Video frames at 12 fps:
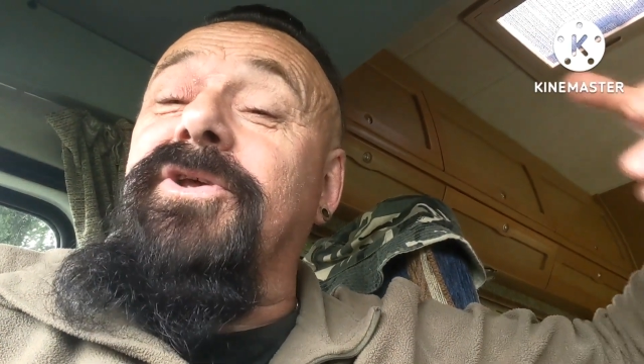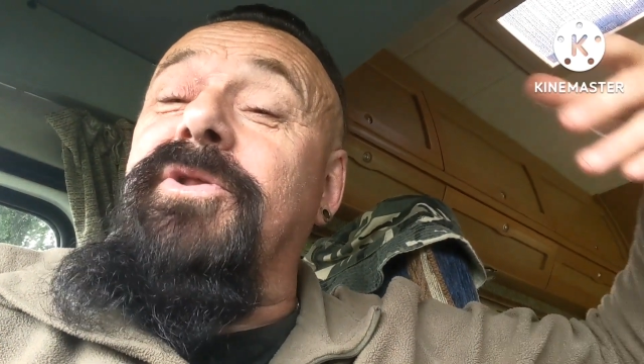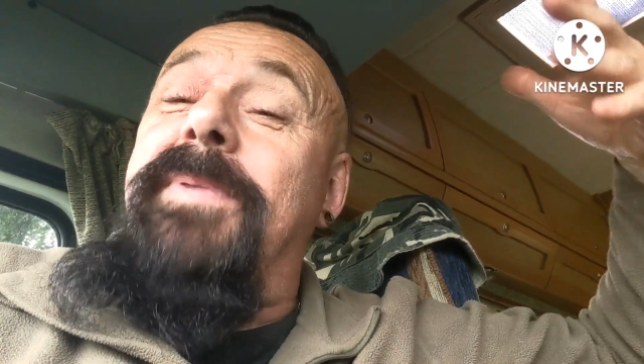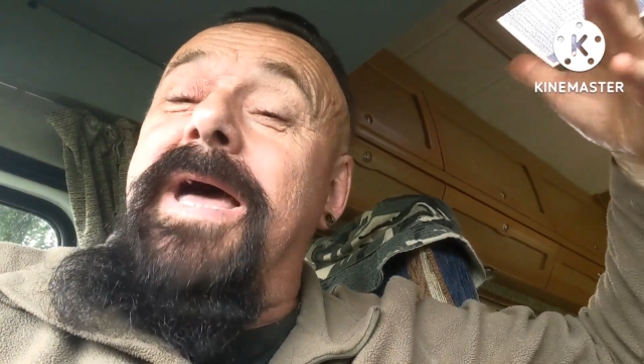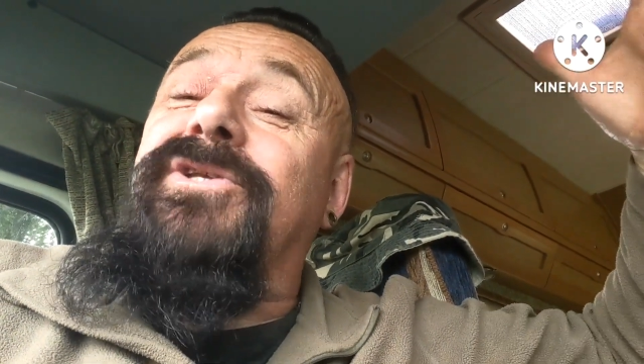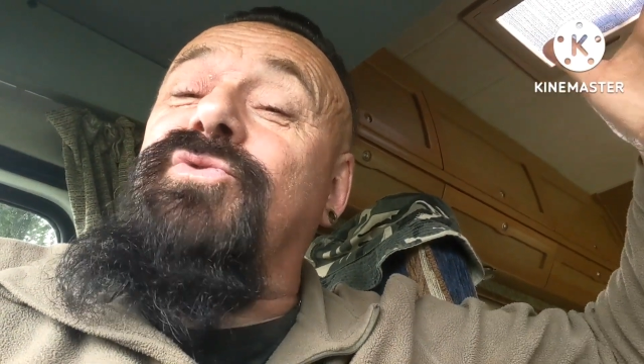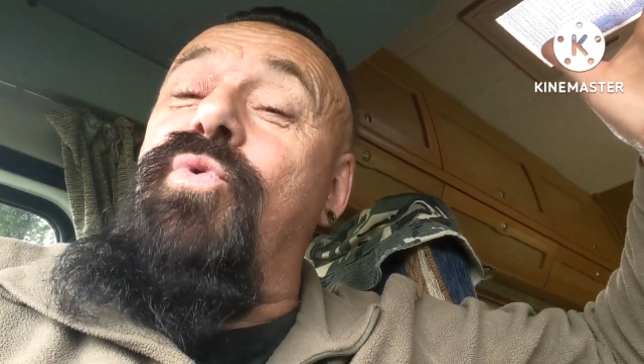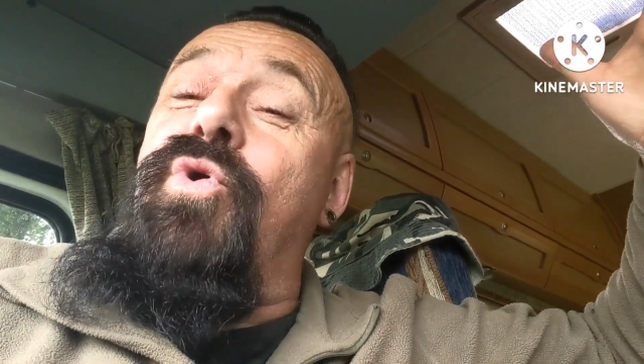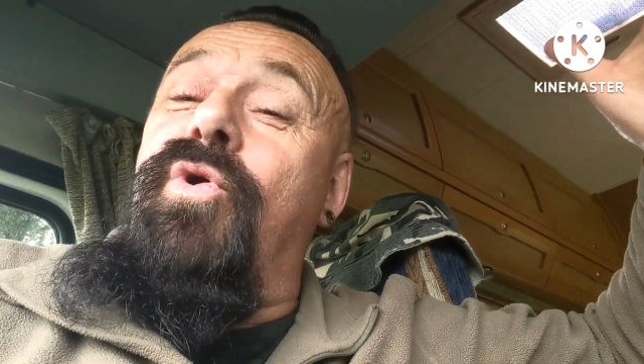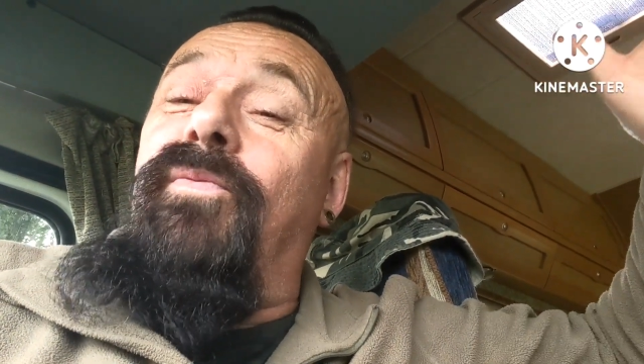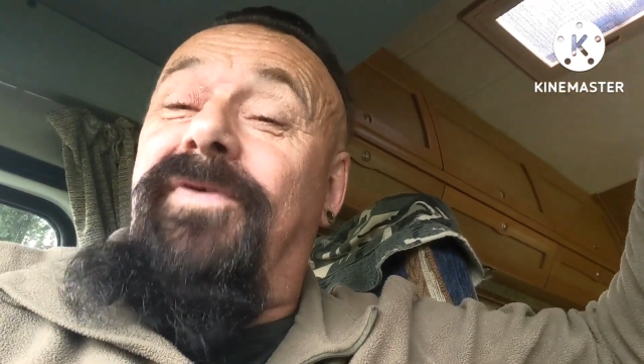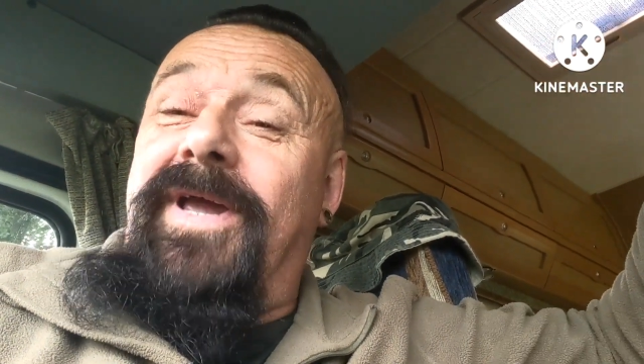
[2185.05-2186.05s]
so the bed's
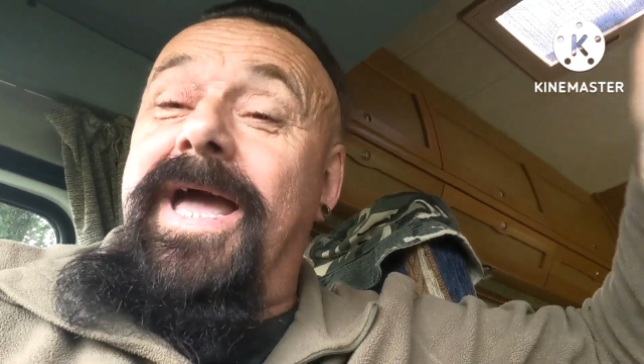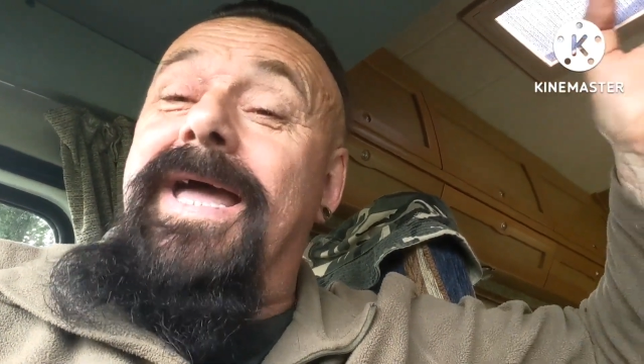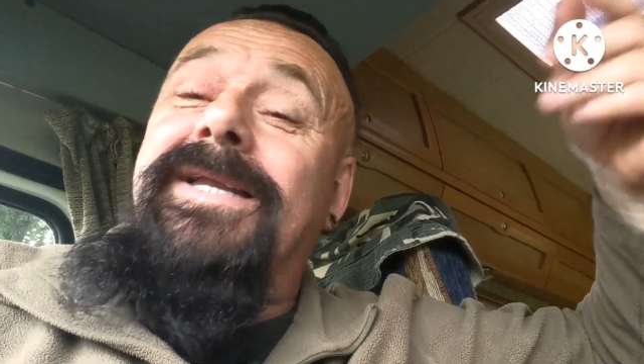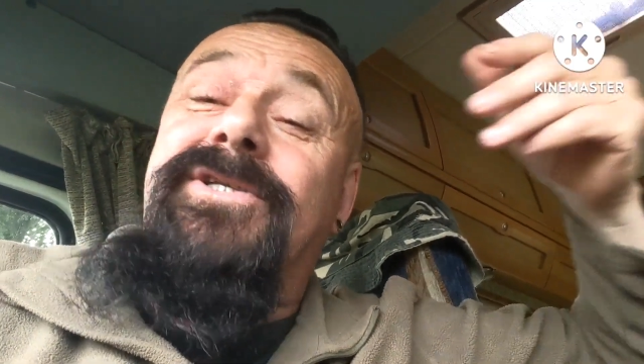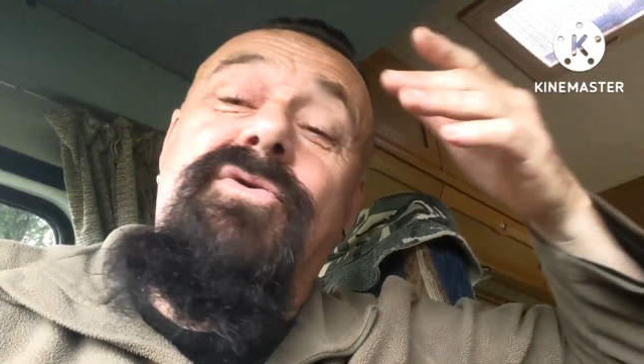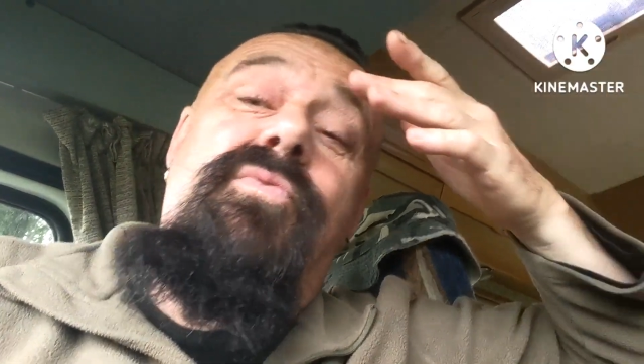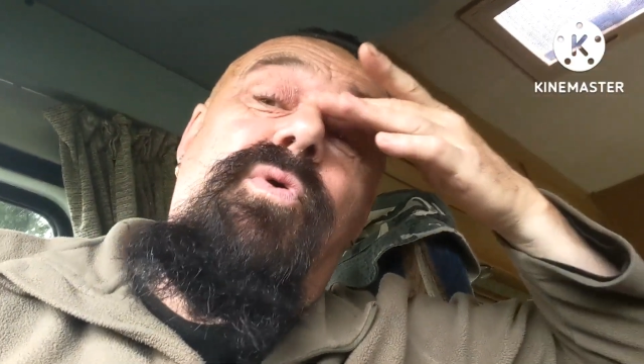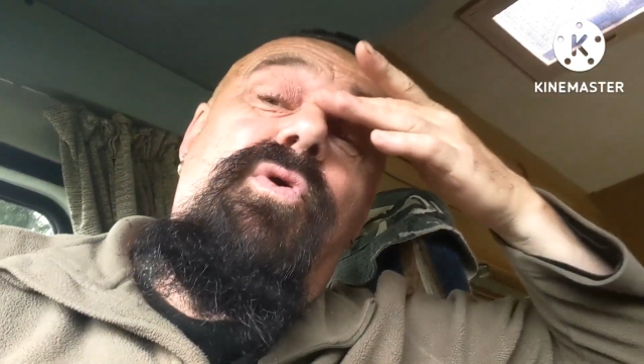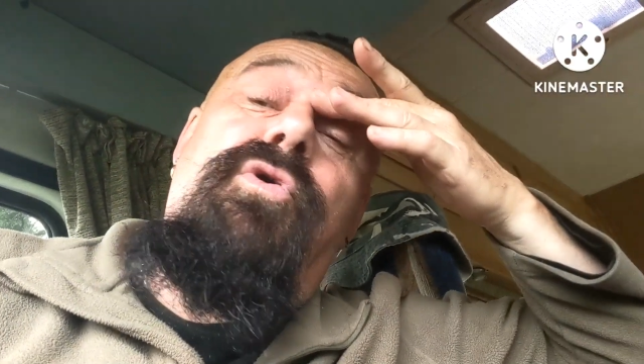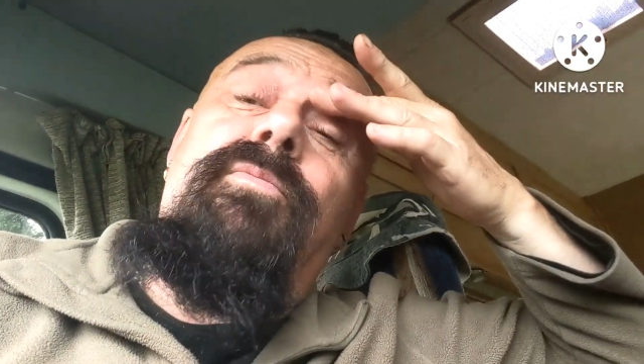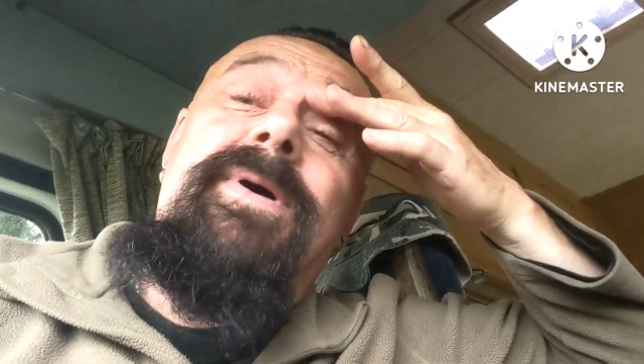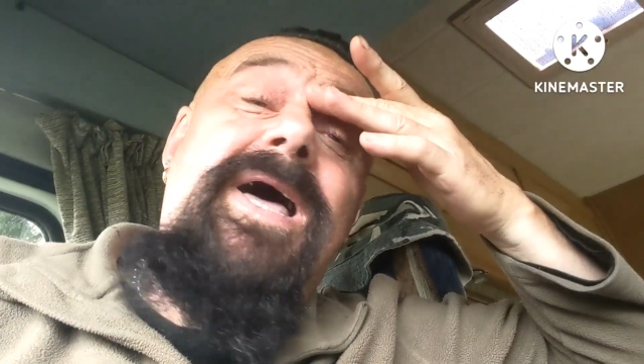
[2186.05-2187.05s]
warm for getting into a
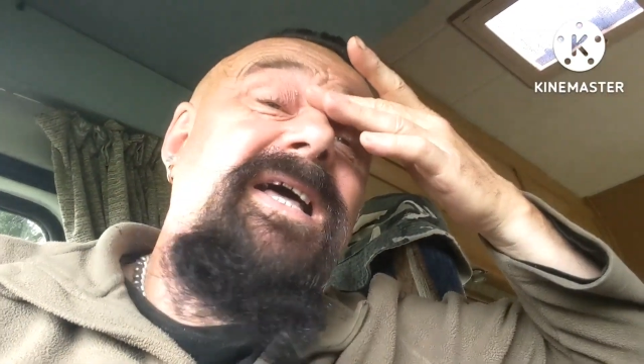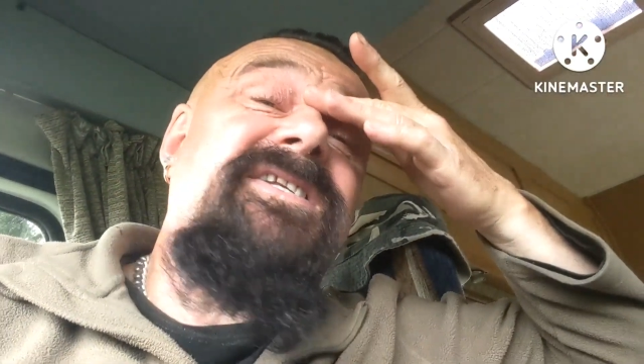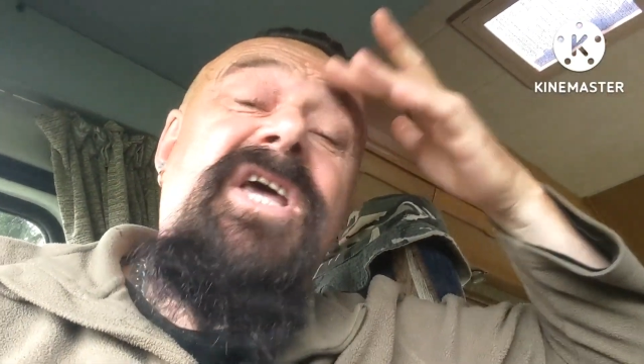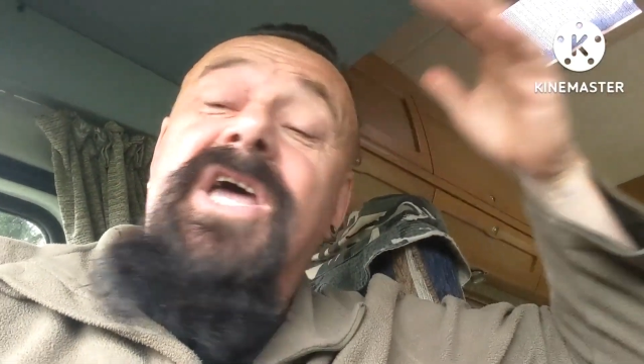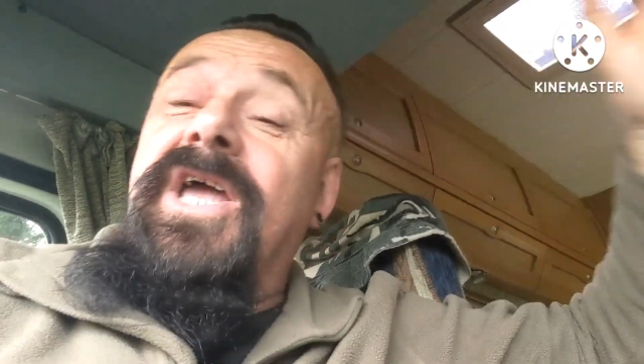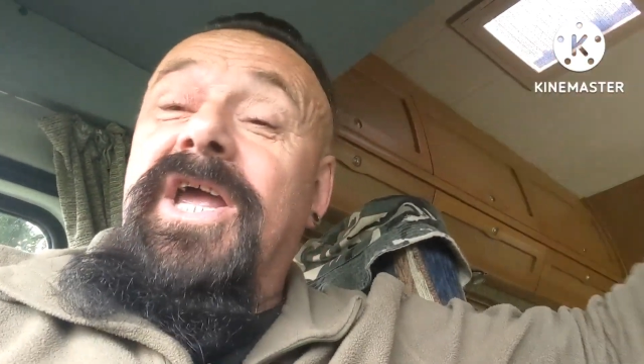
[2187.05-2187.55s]
warm bed.